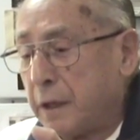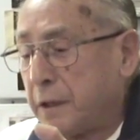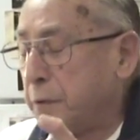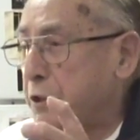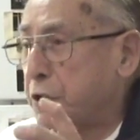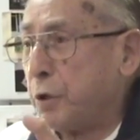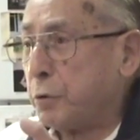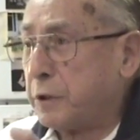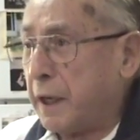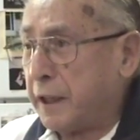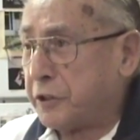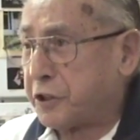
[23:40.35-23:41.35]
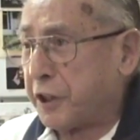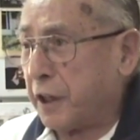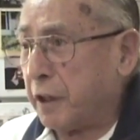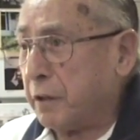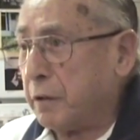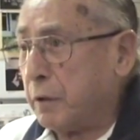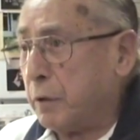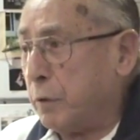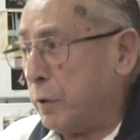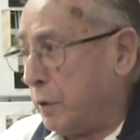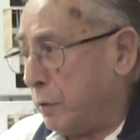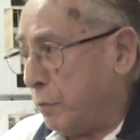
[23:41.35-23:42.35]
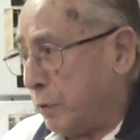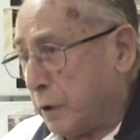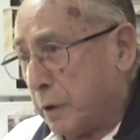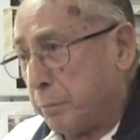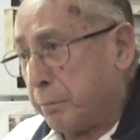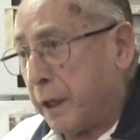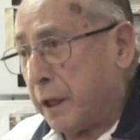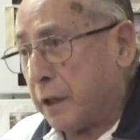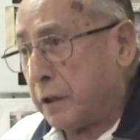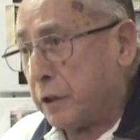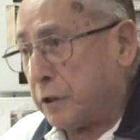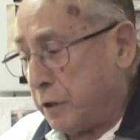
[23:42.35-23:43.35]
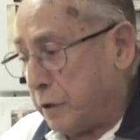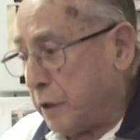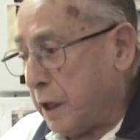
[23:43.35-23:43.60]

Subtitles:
there was no dancing when a band,